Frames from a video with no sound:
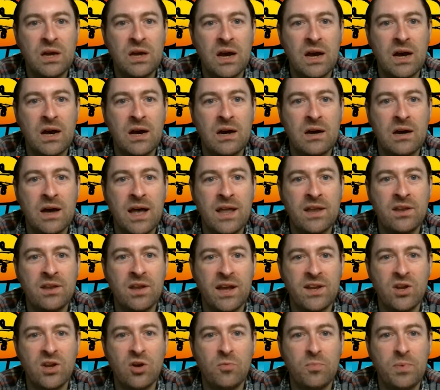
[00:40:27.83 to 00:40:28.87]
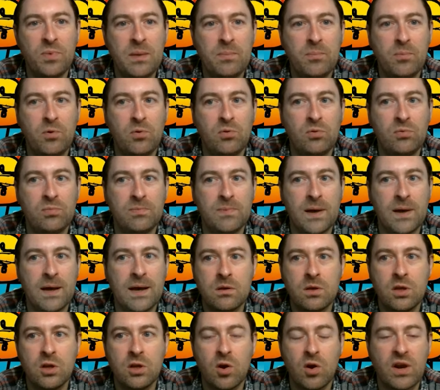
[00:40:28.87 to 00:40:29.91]
I know people,
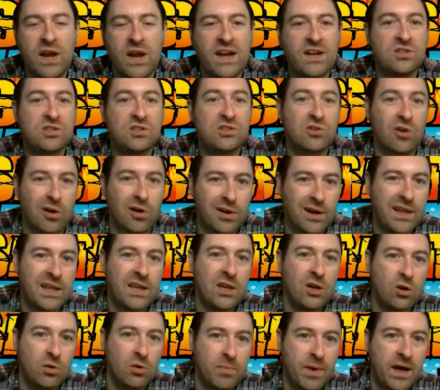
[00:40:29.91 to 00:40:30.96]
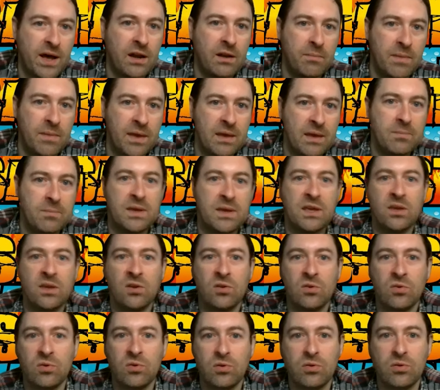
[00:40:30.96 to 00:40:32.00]
are kind of starting to hear about it
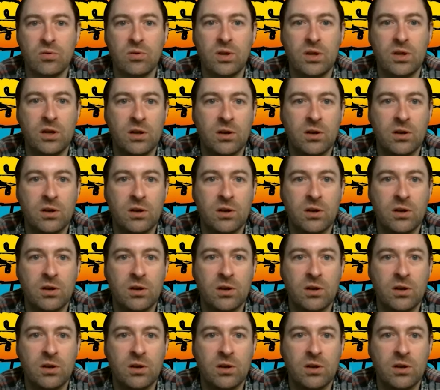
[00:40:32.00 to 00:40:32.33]
maybe, or,